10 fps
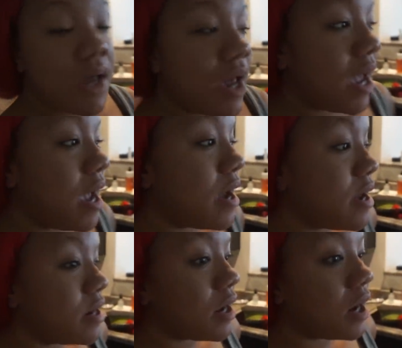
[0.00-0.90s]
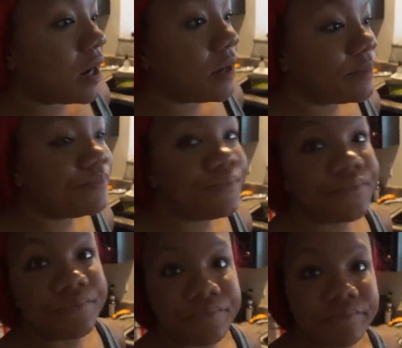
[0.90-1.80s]
And
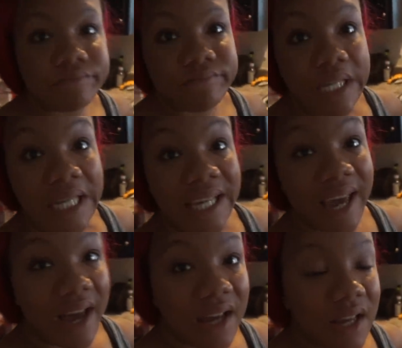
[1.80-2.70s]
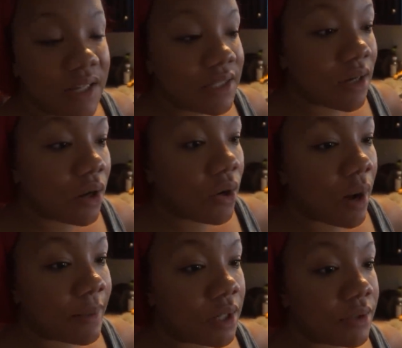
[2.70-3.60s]
Yeah, so I'm
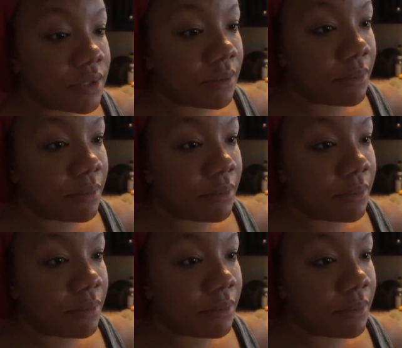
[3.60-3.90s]
gonna do some